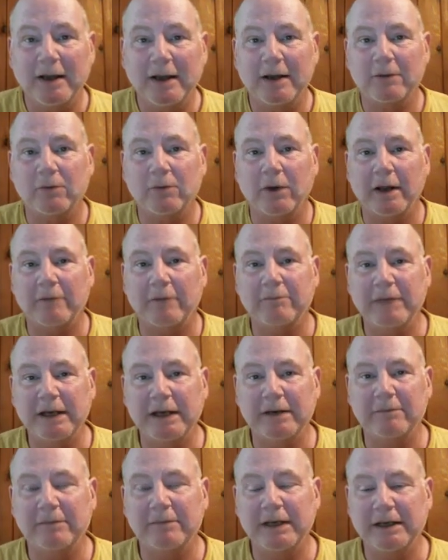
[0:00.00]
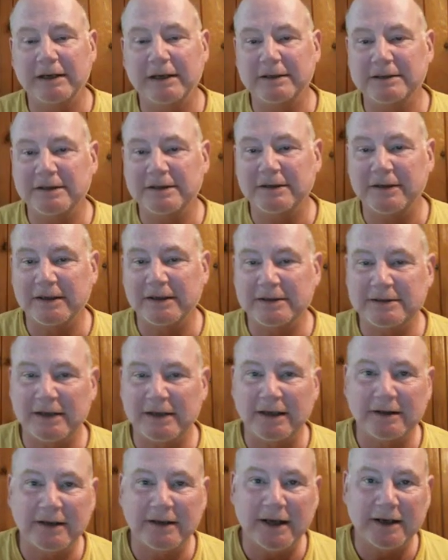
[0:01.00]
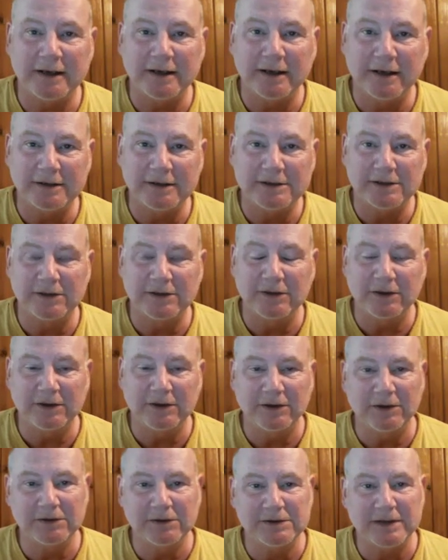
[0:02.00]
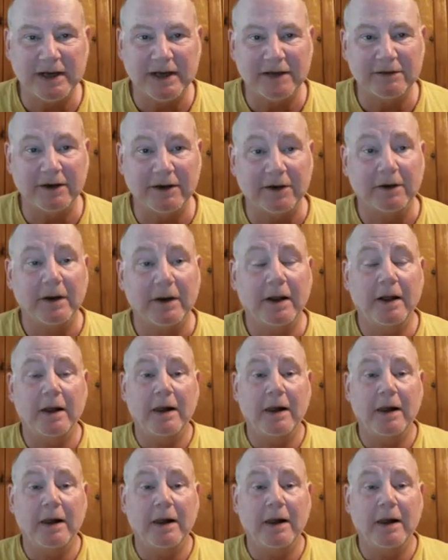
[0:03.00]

we'll have meetup meetings and things like that again, so you could use that there.